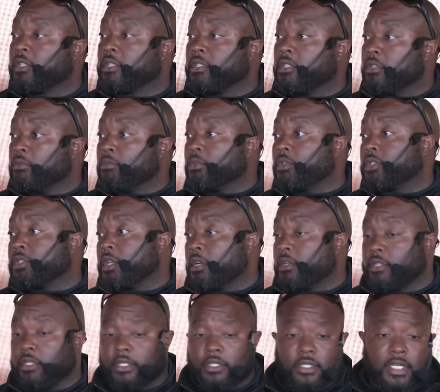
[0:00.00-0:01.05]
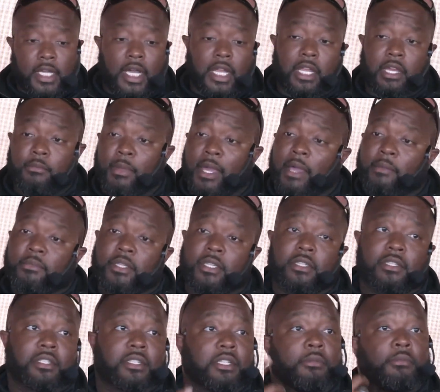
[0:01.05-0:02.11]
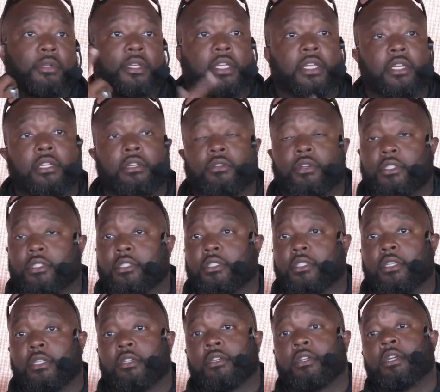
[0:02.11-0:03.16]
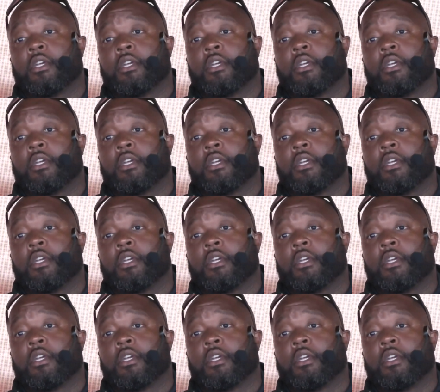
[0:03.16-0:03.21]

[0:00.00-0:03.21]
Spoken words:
numerous churches, Skyline Baptist, Liberty Christian Center.